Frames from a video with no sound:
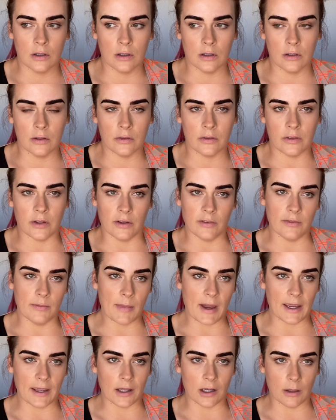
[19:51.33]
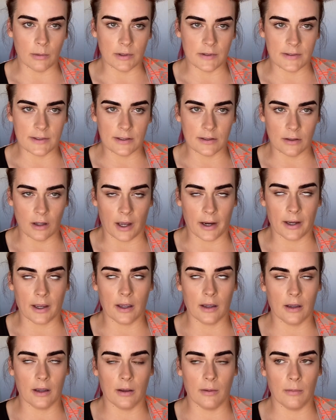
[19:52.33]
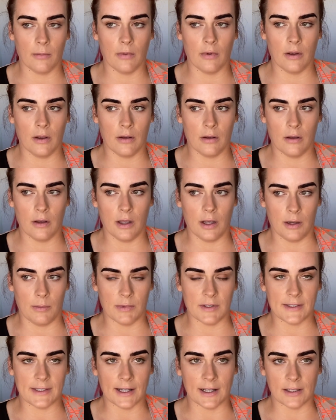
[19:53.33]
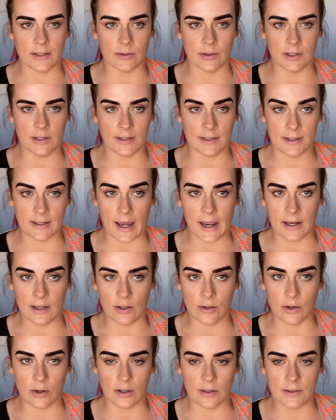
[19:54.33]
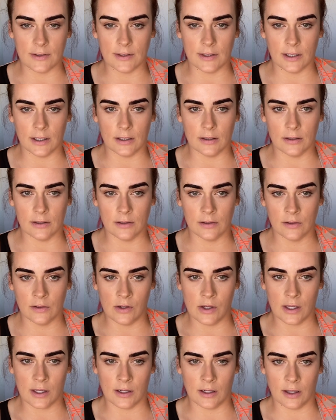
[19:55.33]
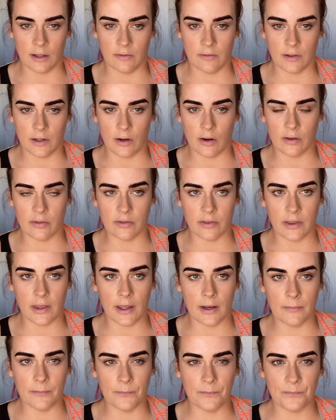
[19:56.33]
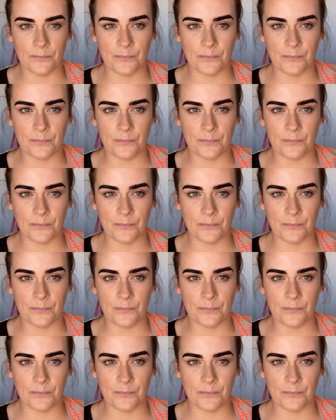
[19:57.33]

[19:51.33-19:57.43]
So if you make any mistakes where you stain your own skin, you can lift it off then.